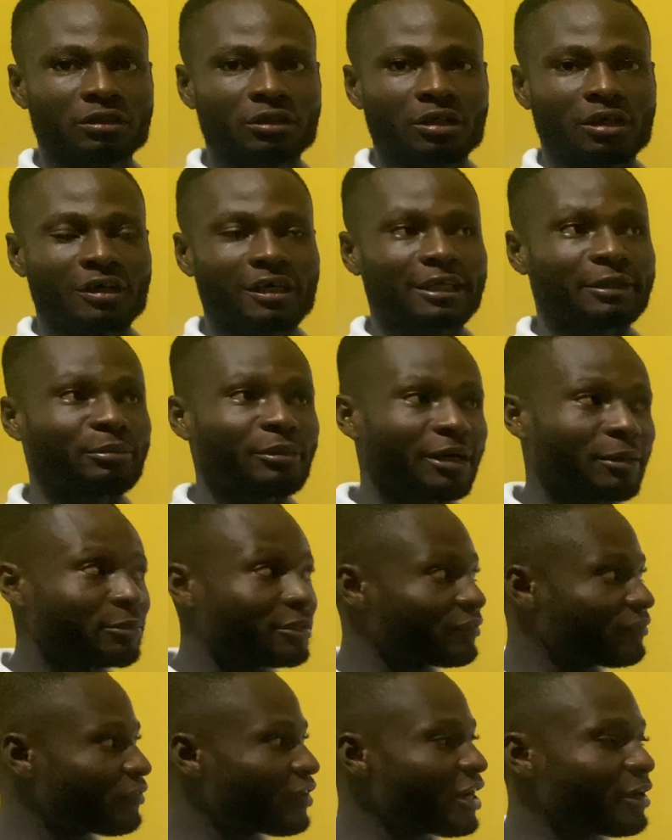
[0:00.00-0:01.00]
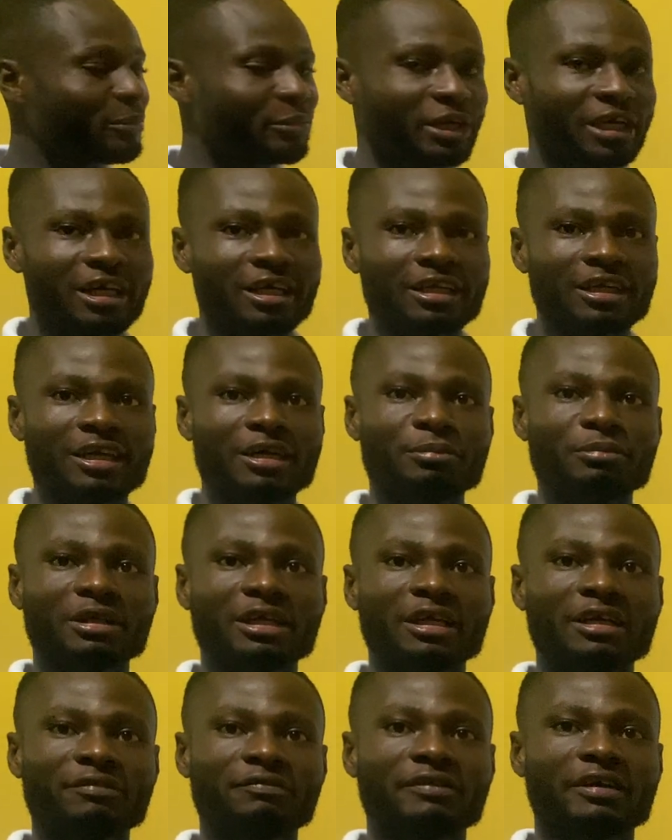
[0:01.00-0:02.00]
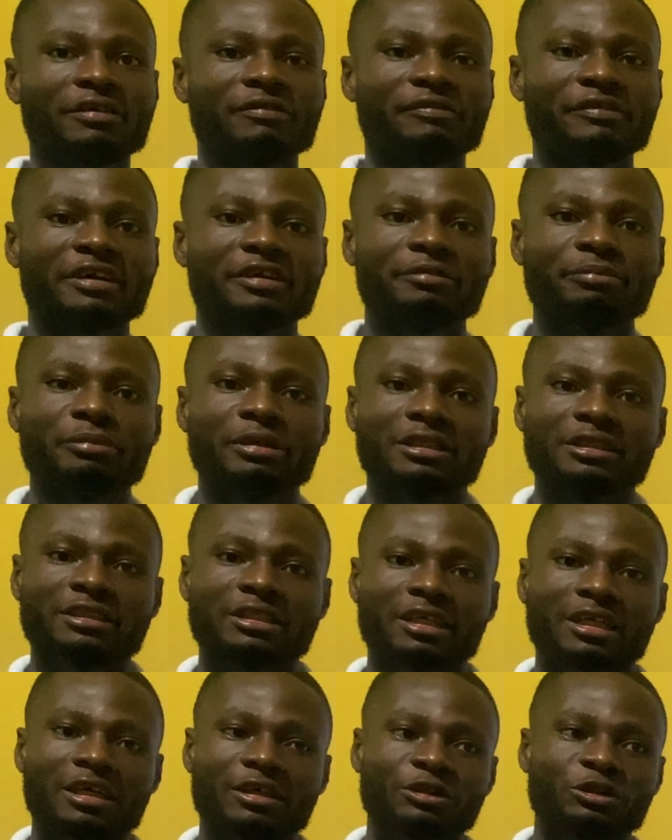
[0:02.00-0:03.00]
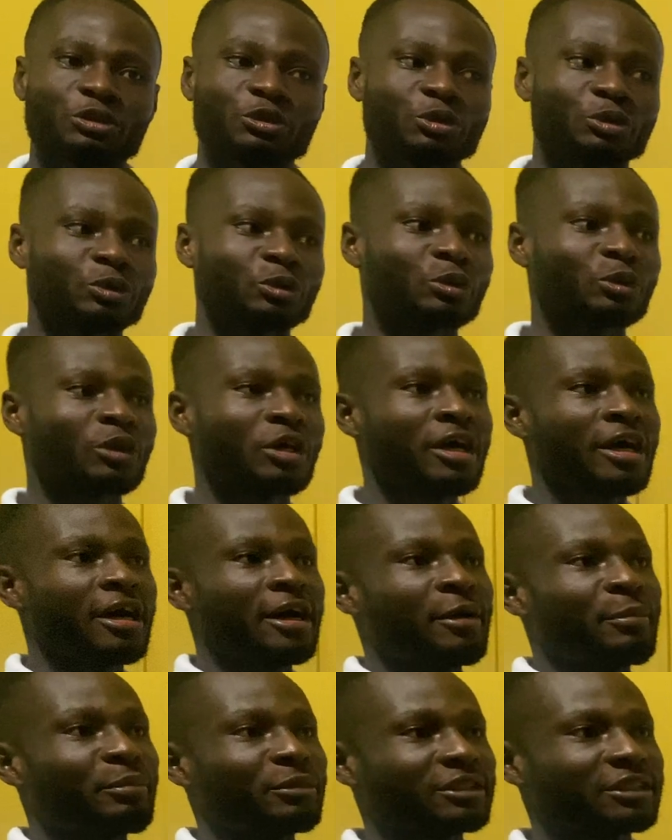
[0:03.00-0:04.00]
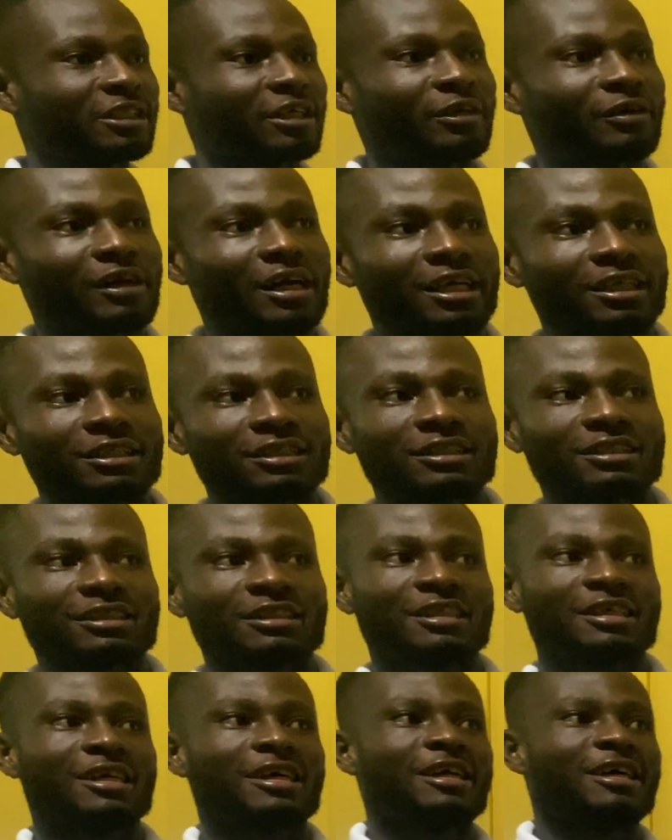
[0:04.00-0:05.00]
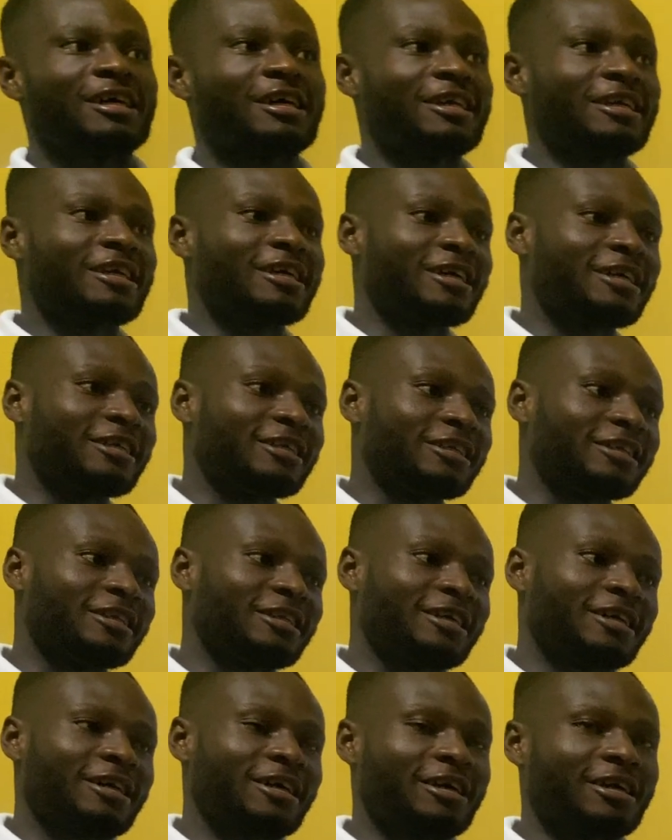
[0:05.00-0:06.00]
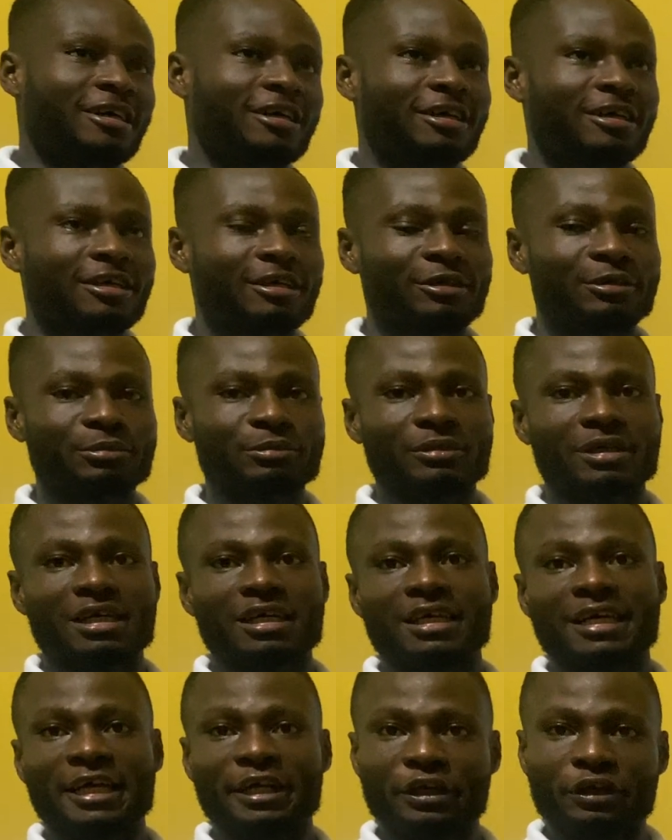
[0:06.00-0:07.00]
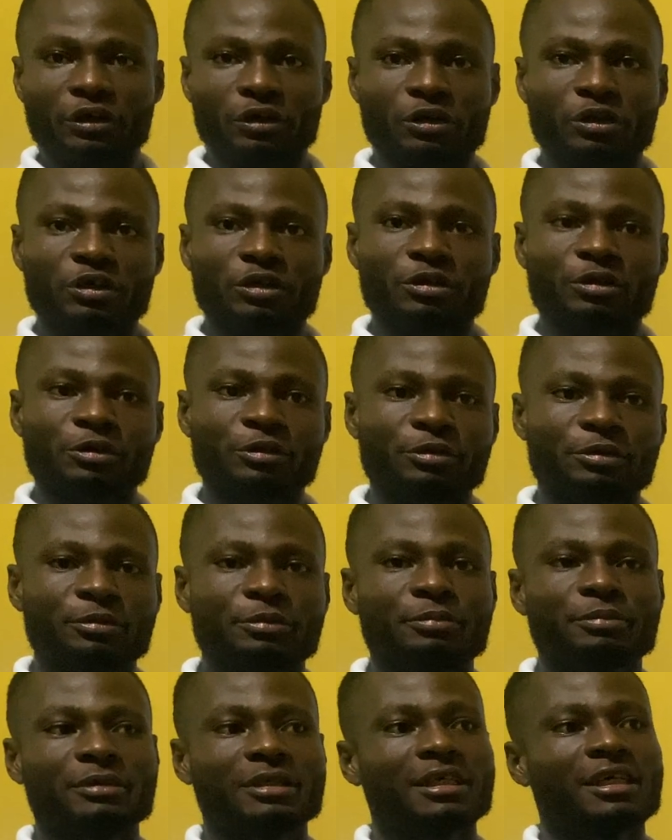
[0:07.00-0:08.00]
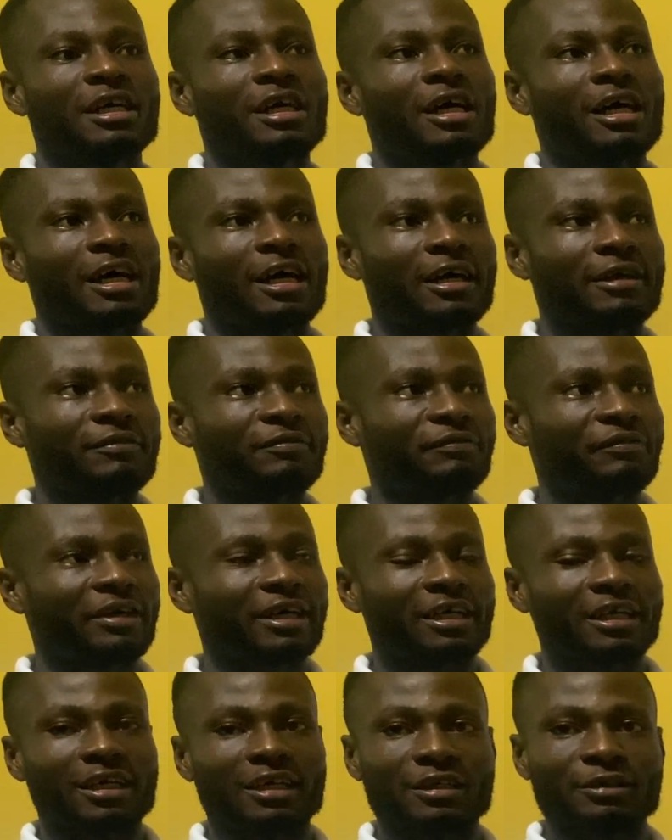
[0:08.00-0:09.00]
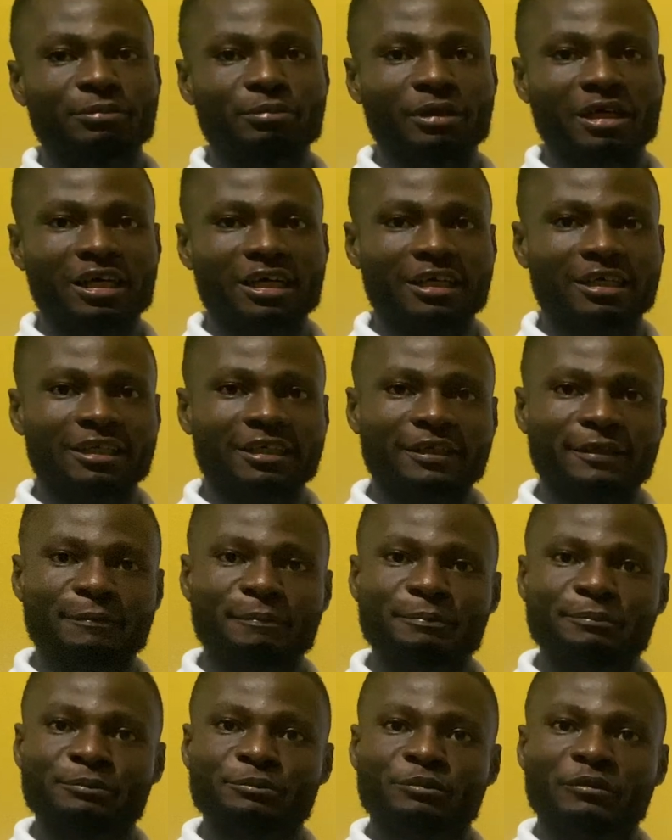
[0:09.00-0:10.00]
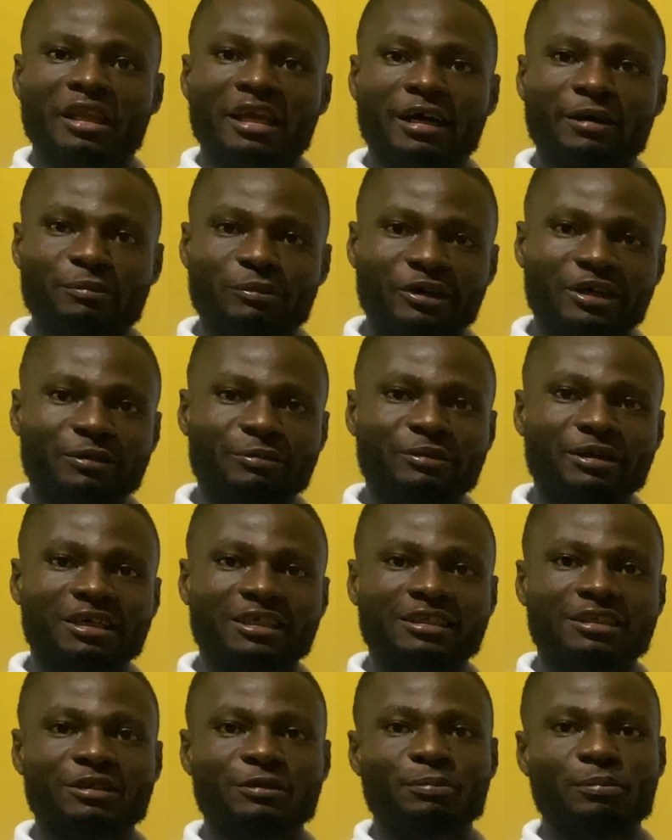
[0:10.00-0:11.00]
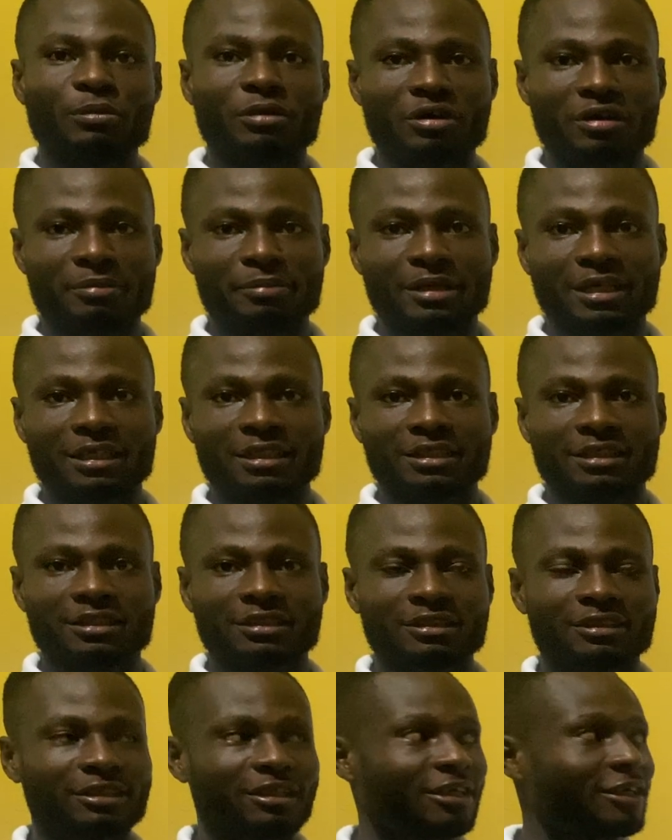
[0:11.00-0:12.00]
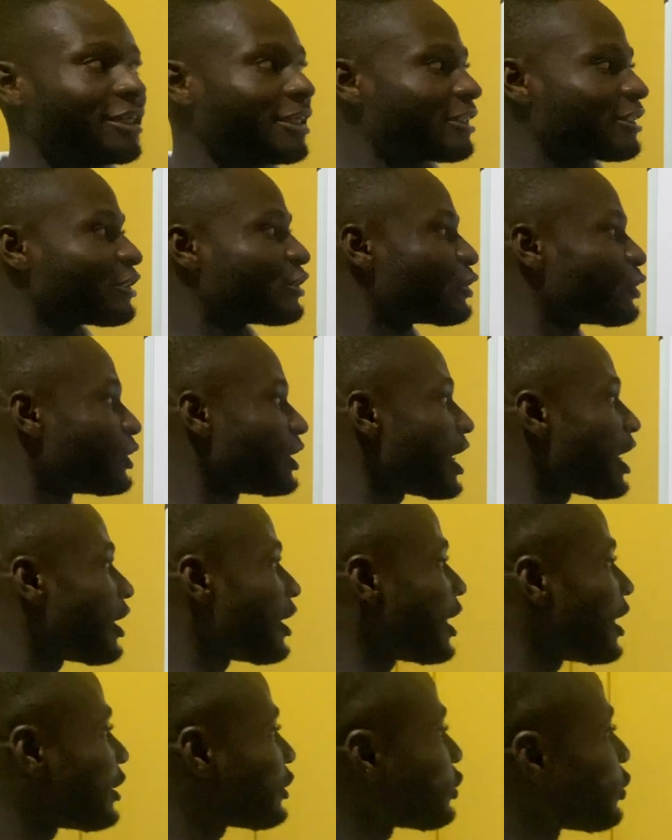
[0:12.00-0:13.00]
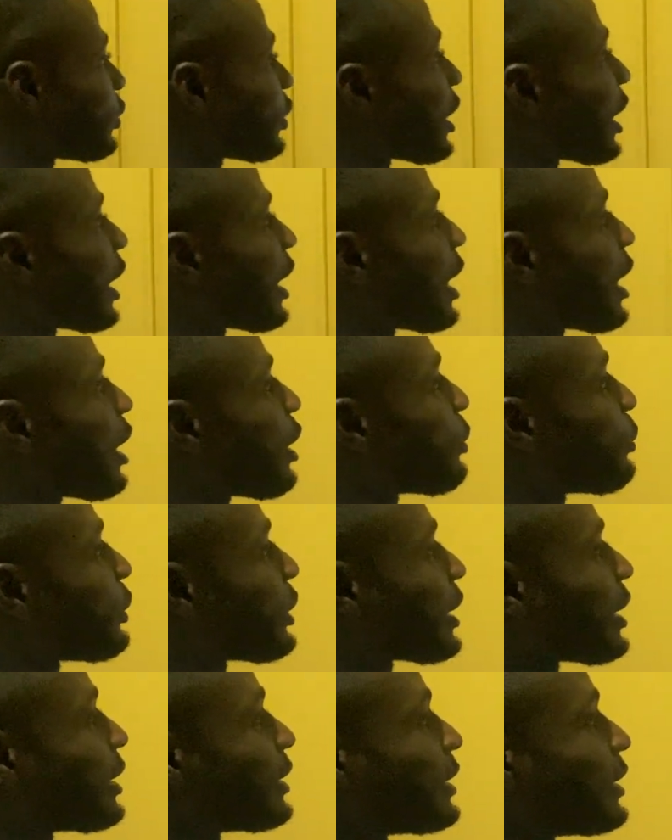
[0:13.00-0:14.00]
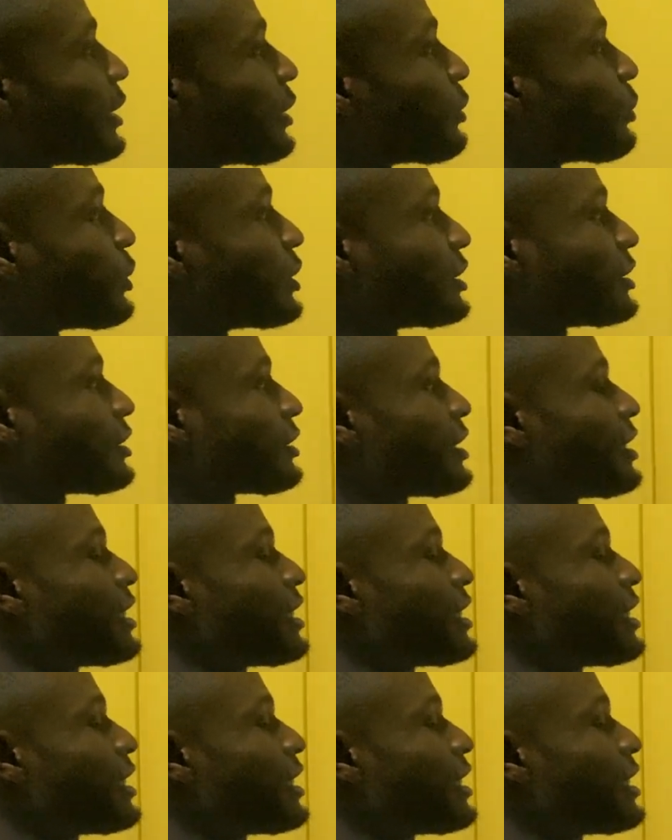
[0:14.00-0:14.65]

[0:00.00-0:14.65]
All right, but before I begin, let me give a very big shout out to Mr. Rad and then Enoch, and finally my cameraman Mohammed. All right, so now let's look at how we can deal with